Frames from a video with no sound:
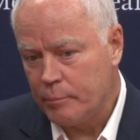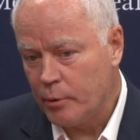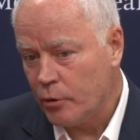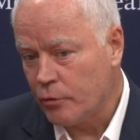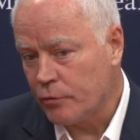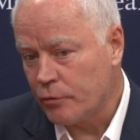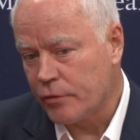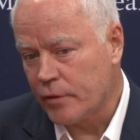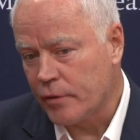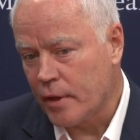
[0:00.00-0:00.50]

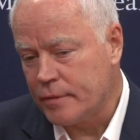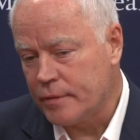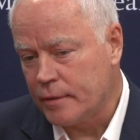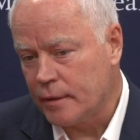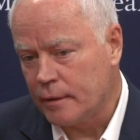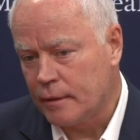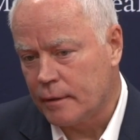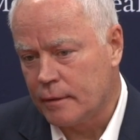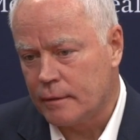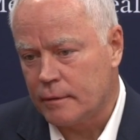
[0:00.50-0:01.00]
Both. I
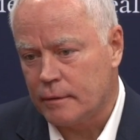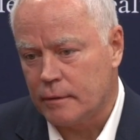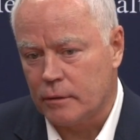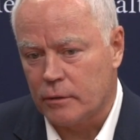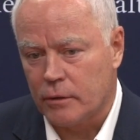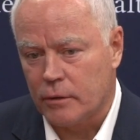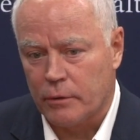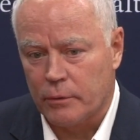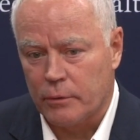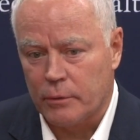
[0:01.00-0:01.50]
think,
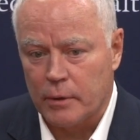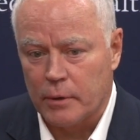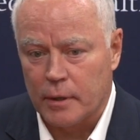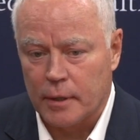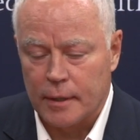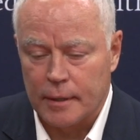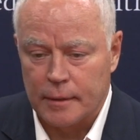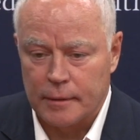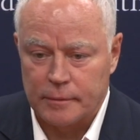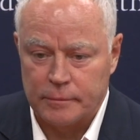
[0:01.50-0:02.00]

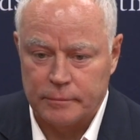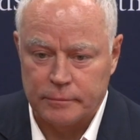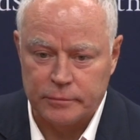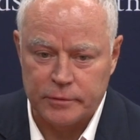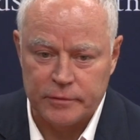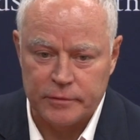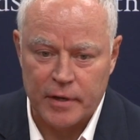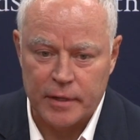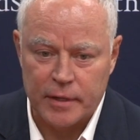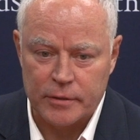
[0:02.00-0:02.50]

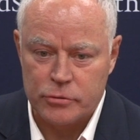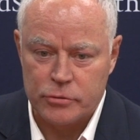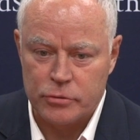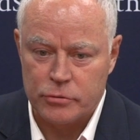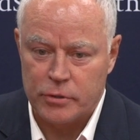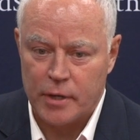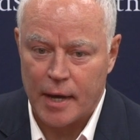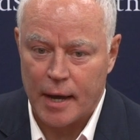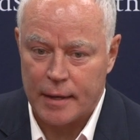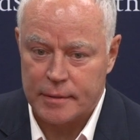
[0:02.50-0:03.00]
we've had
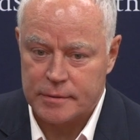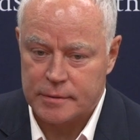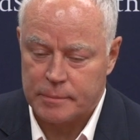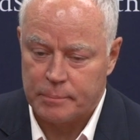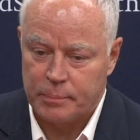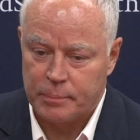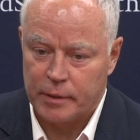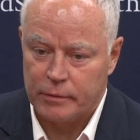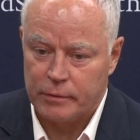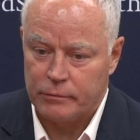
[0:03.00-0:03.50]
two guys
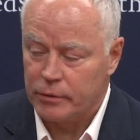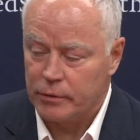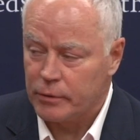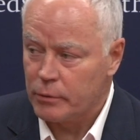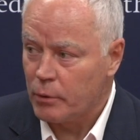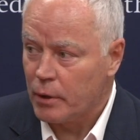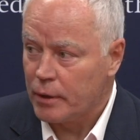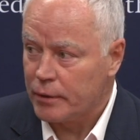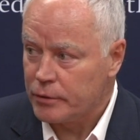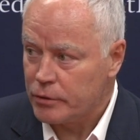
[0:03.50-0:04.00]
that played really
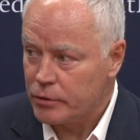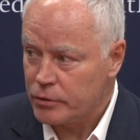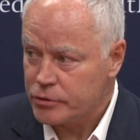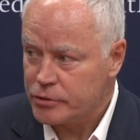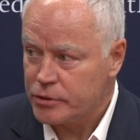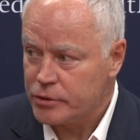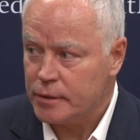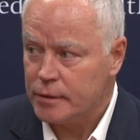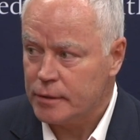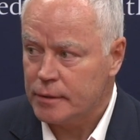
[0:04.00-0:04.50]
well in
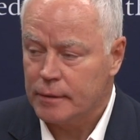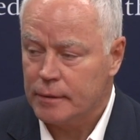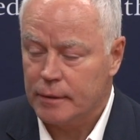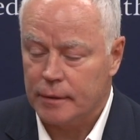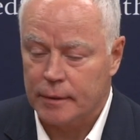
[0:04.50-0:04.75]
Hershey.